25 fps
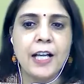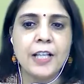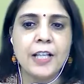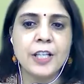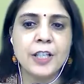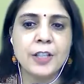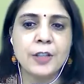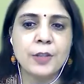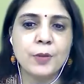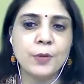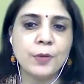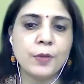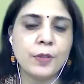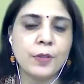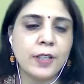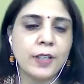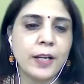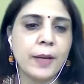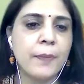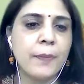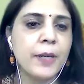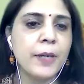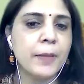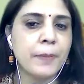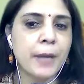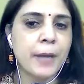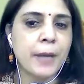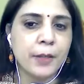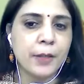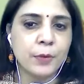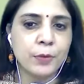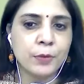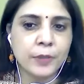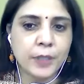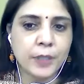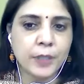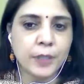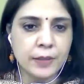Achha, to coming back
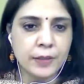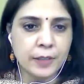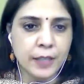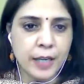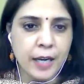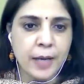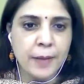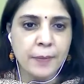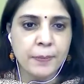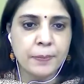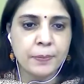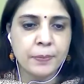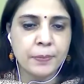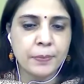to Tantra,